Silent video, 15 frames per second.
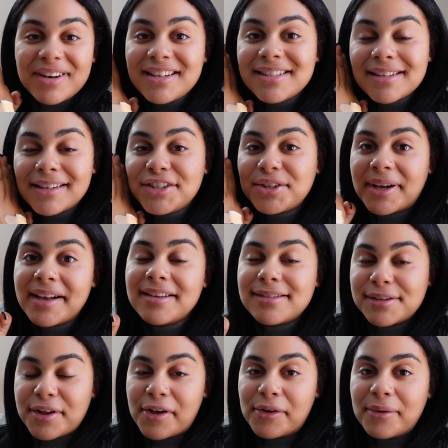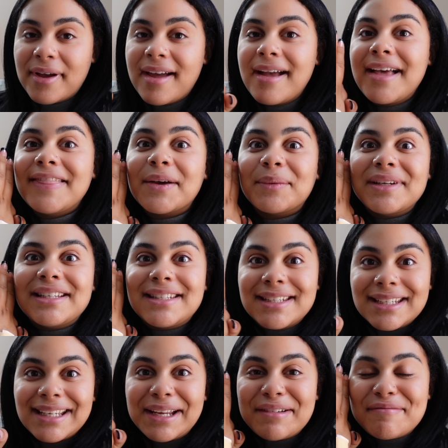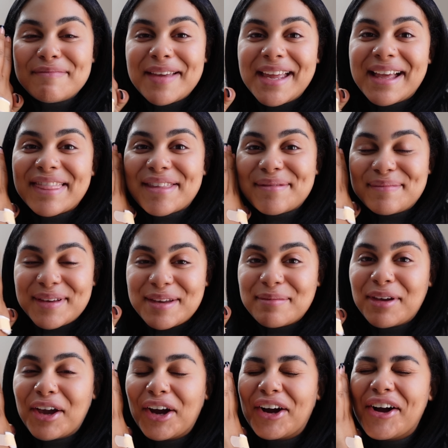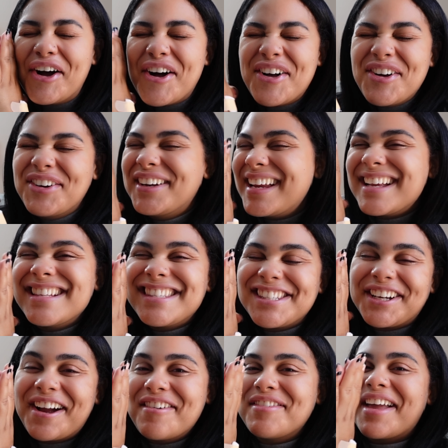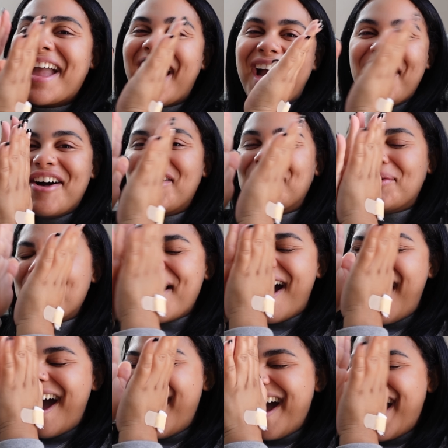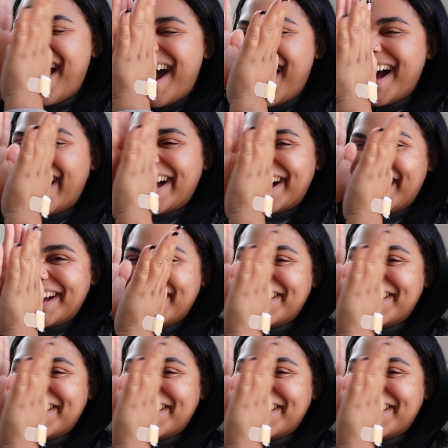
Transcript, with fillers: wanted to let you guys know that we did make the baby her own Instagram account. Yeah